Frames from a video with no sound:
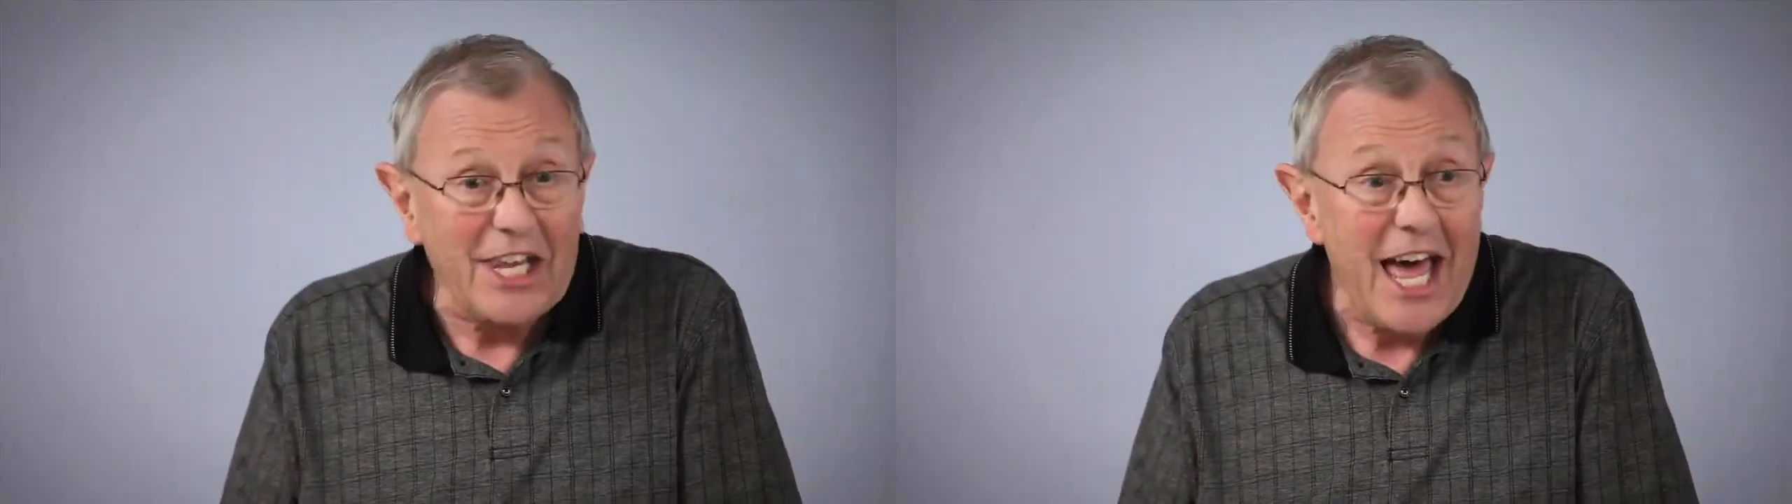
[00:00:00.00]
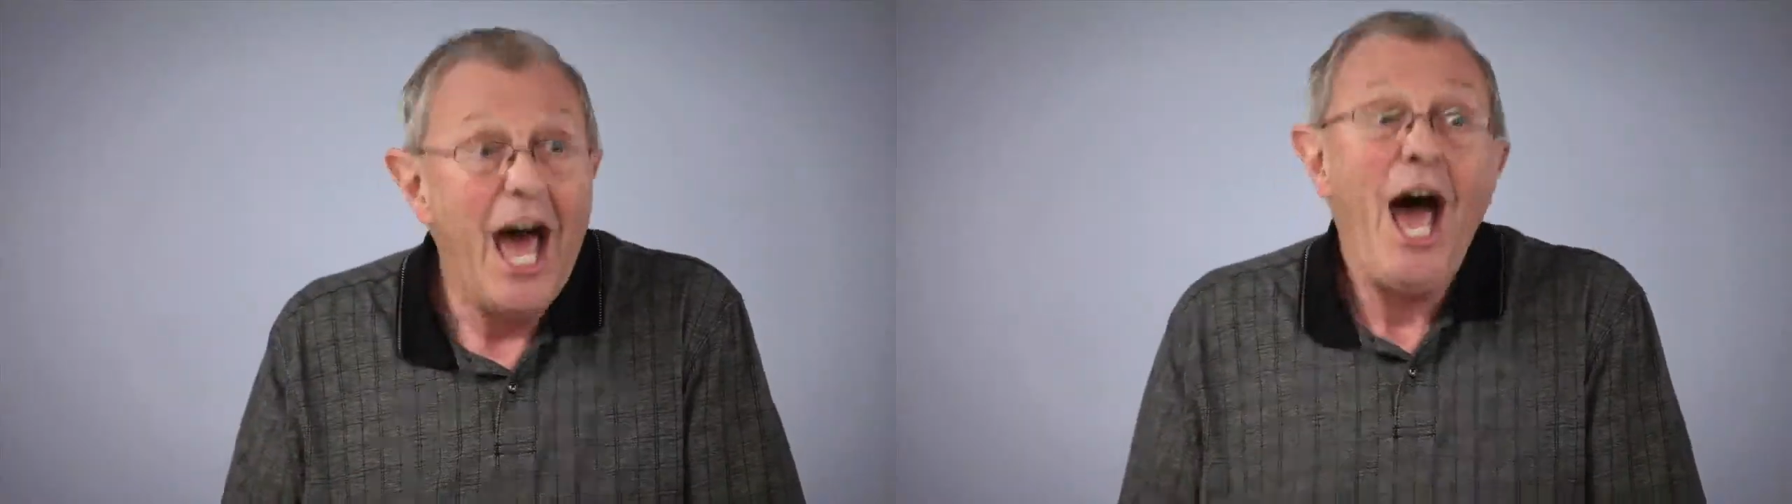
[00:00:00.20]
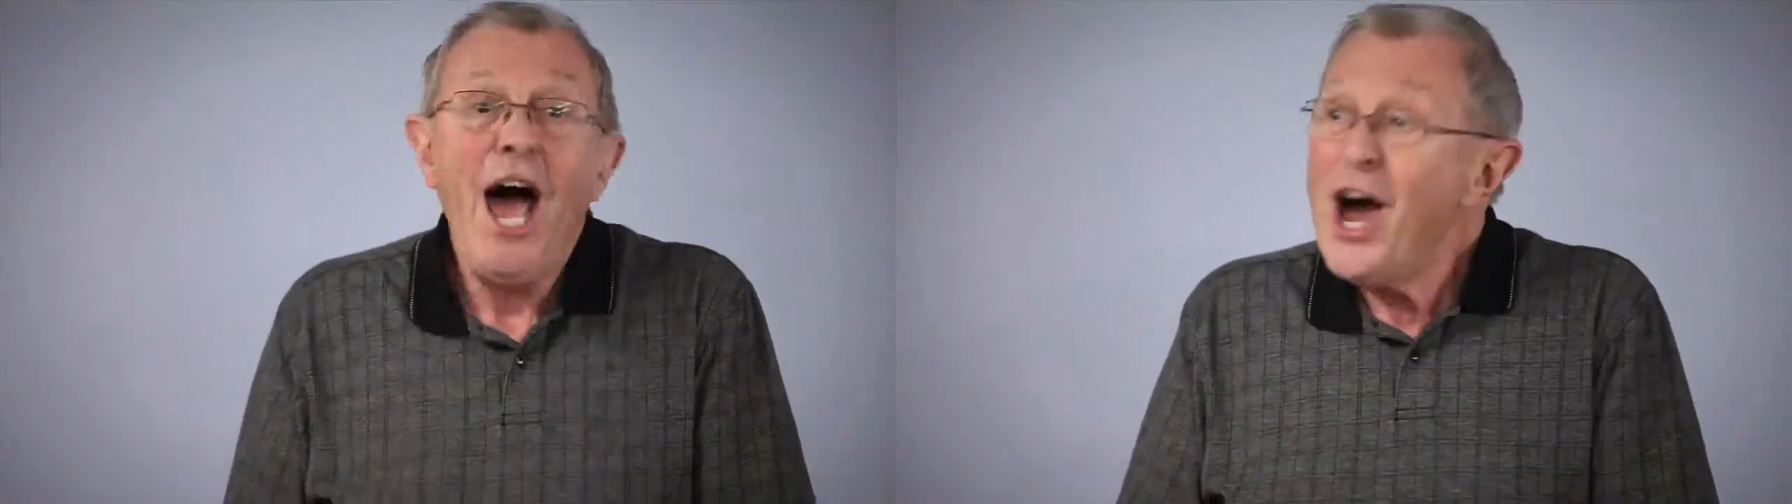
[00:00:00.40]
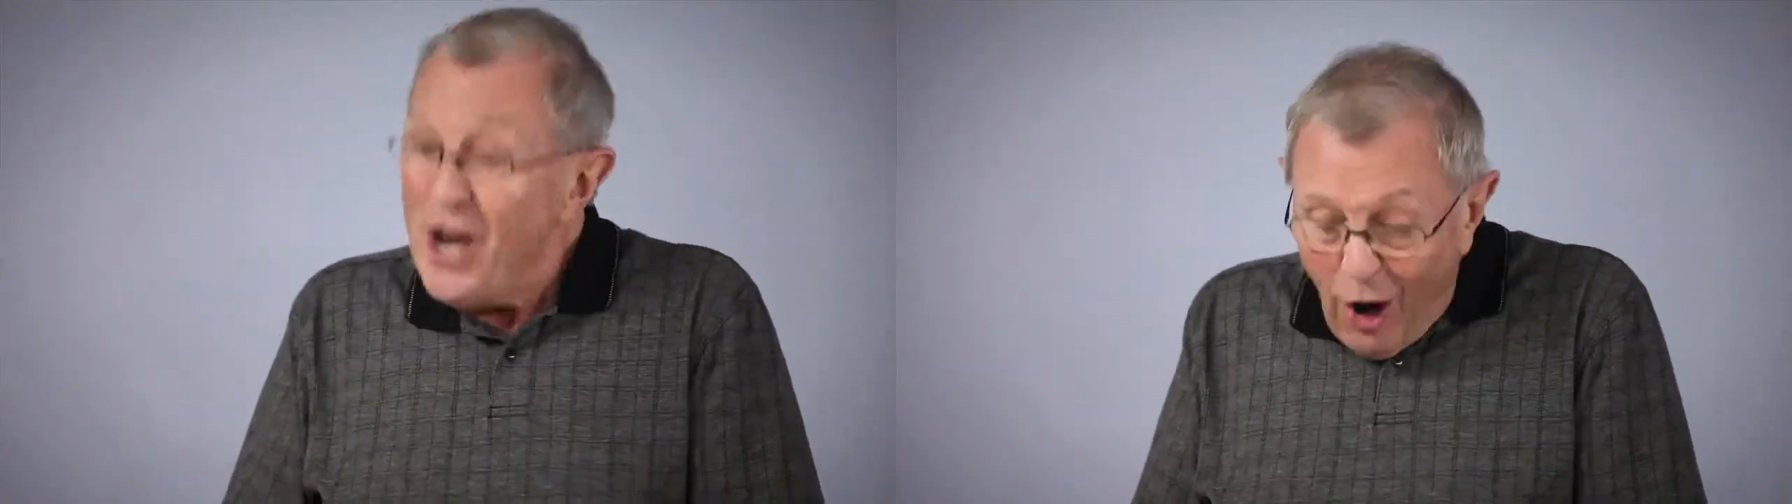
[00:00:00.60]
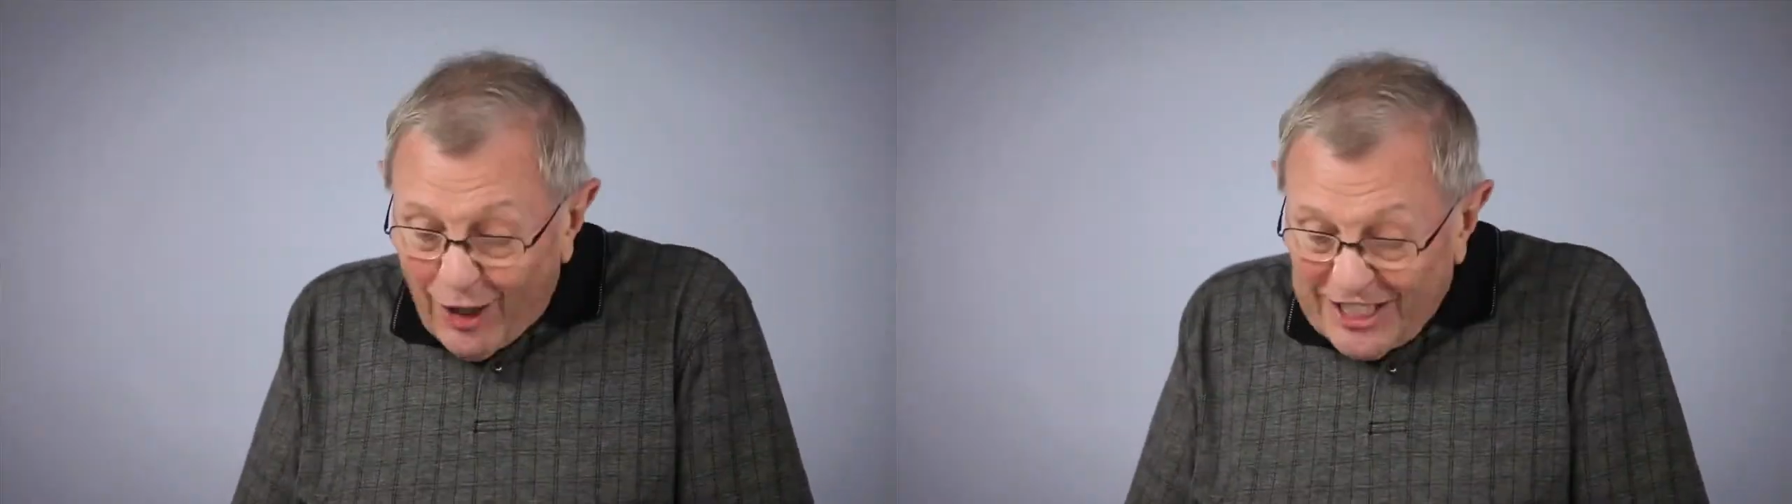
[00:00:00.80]
a
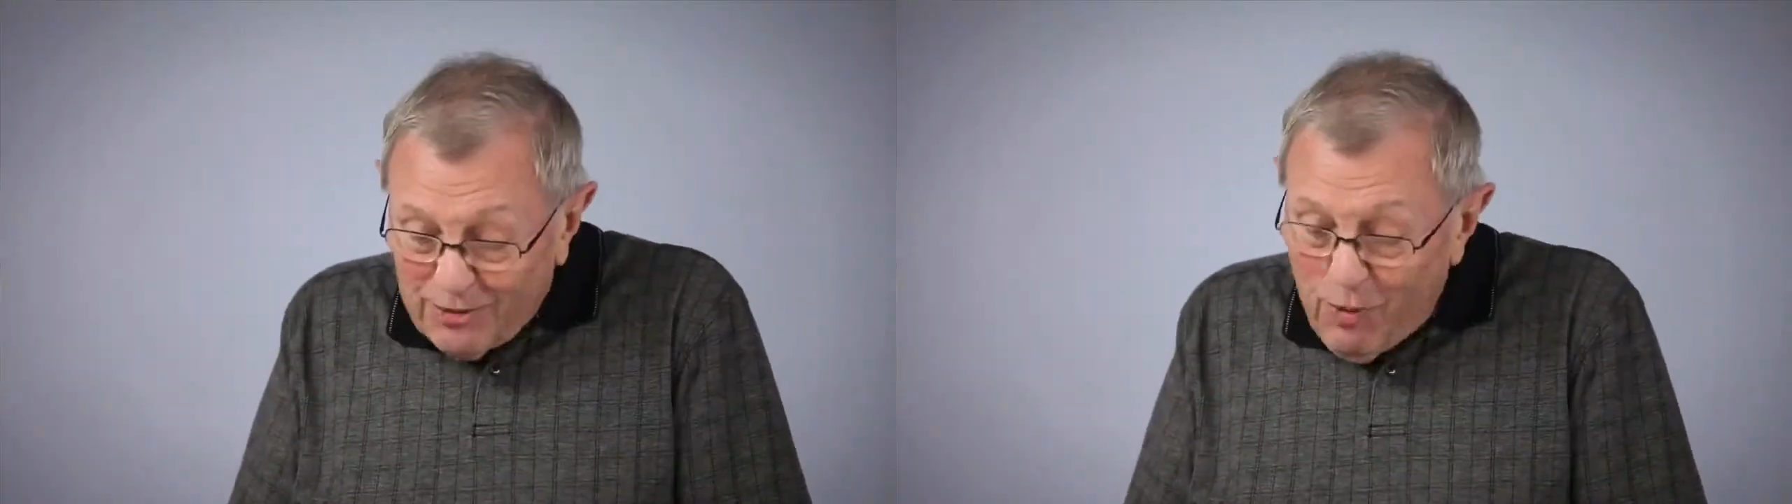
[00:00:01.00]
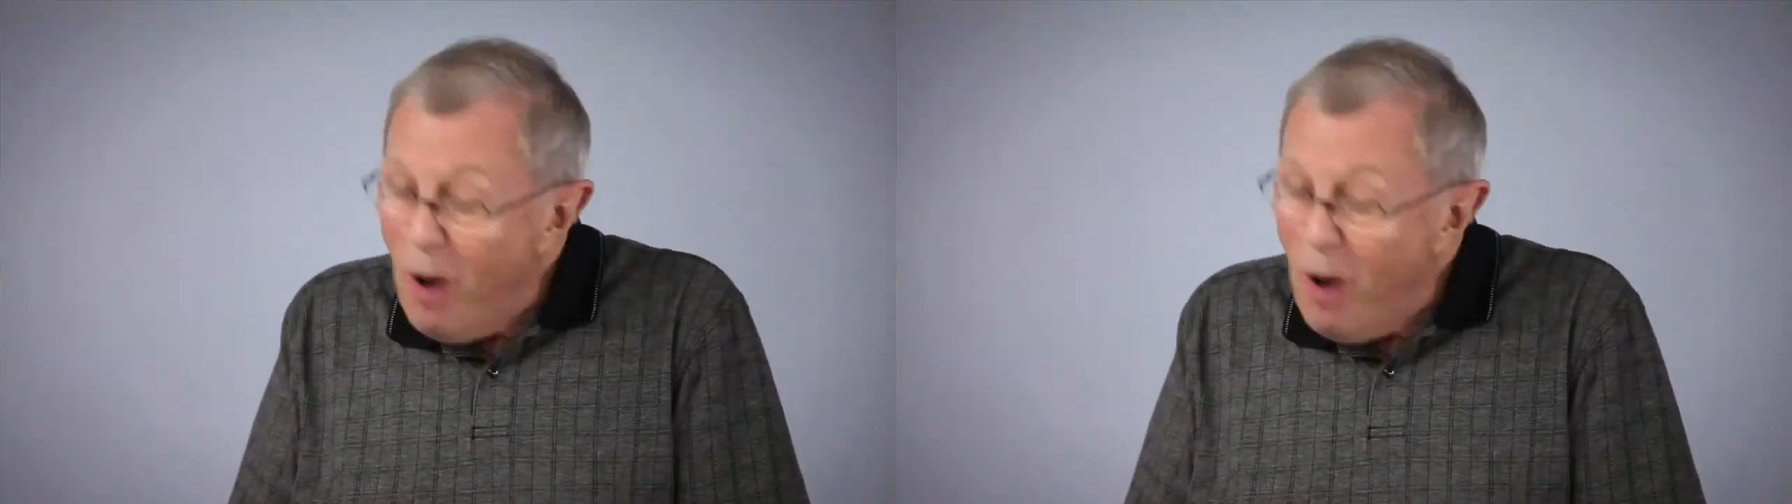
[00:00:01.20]
terrific